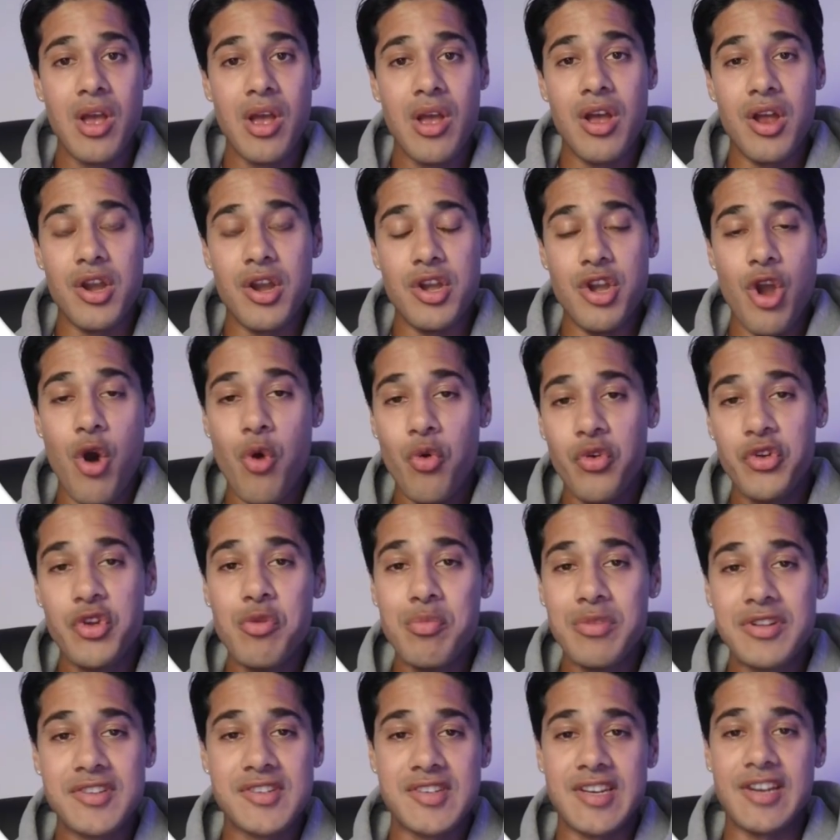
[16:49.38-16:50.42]
No human
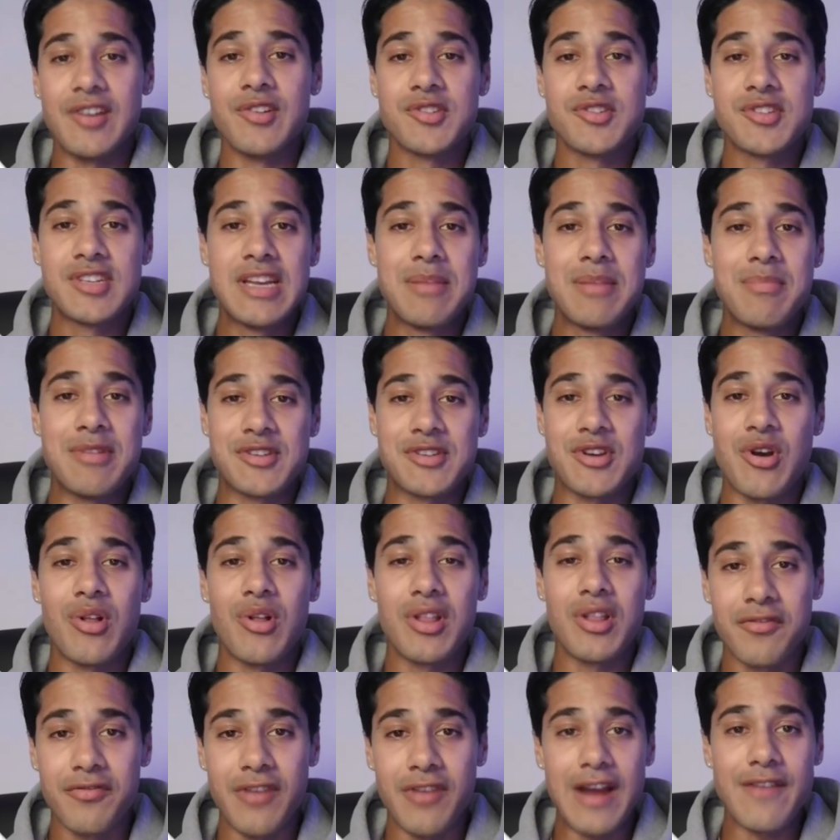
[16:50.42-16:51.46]
sales team is calling
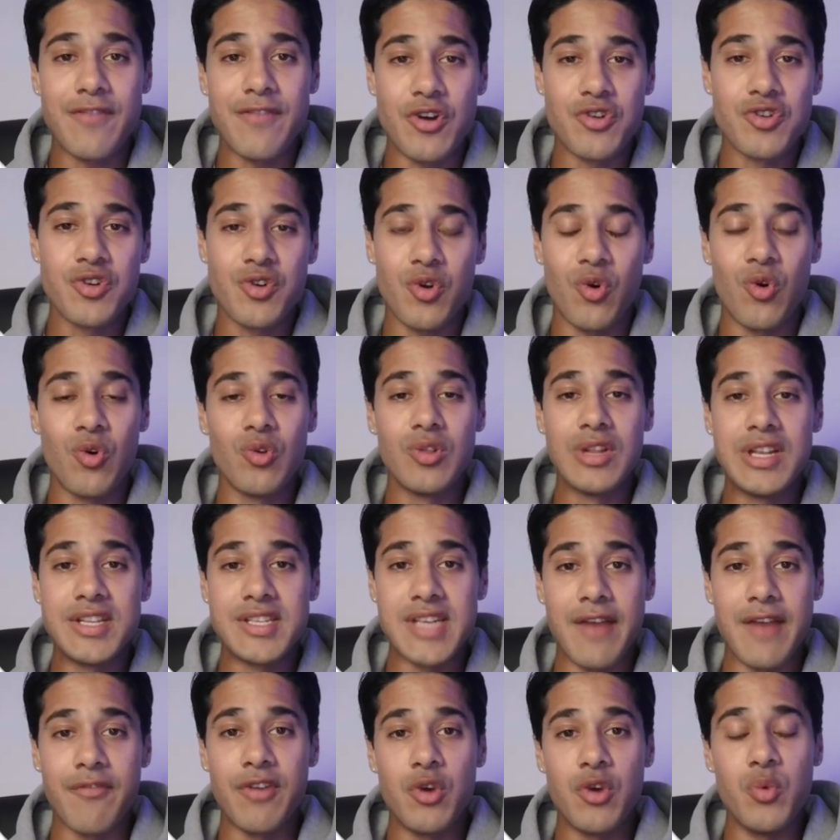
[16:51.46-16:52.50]
500 old leads
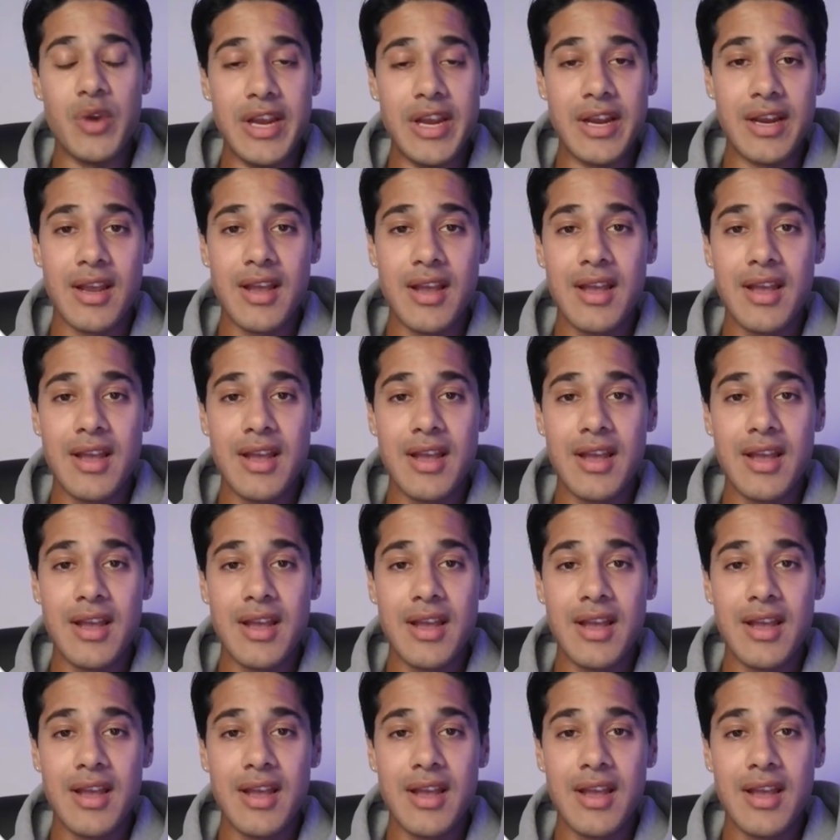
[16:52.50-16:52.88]
every week.